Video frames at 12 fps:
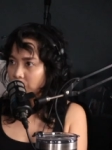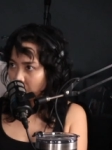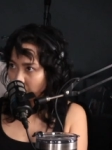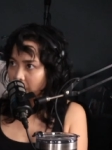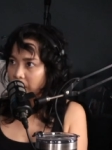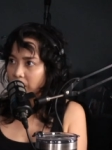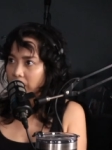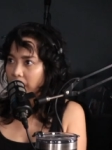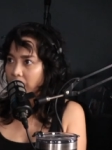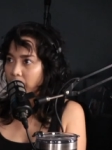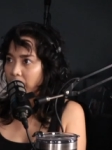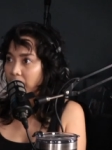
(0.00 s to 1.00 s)
to work here
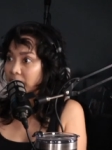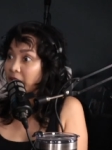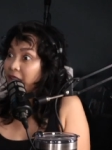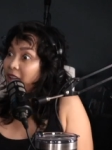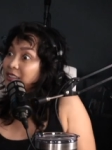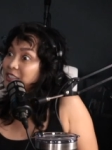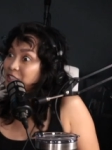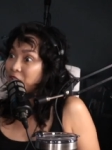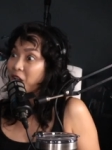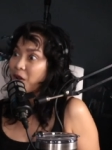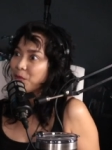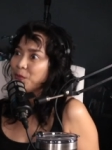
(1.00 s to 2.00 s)
right away because I had a
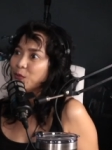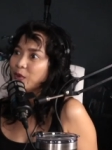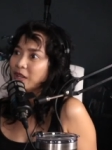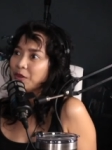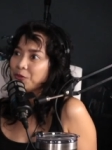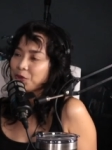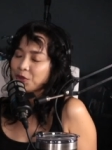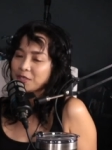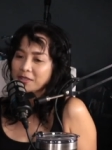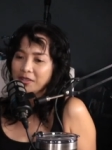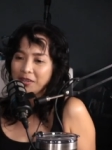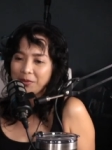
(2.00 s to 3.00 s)
job when I
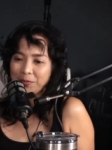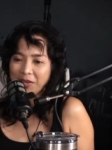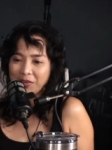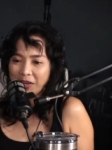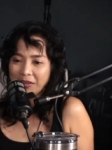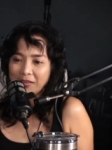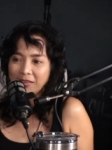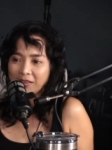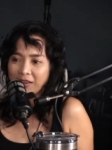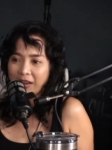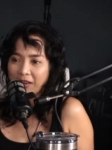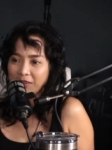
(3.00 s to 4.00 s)
first um, migrated here.
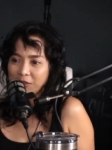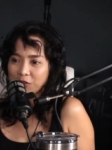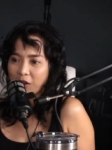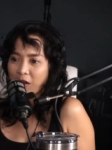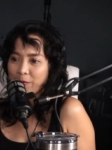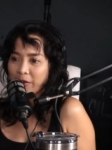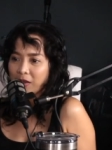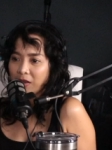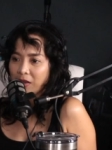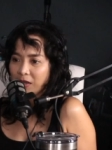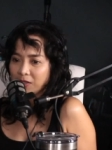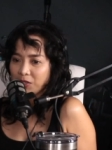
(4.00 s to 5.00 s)
I had a job
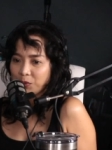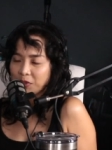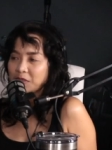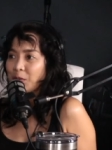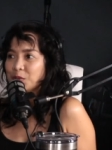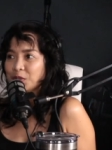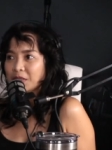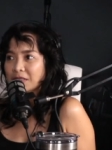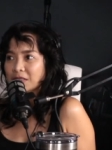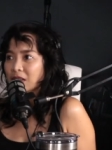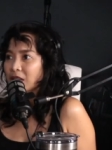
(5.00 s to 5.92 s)
as a receptionist,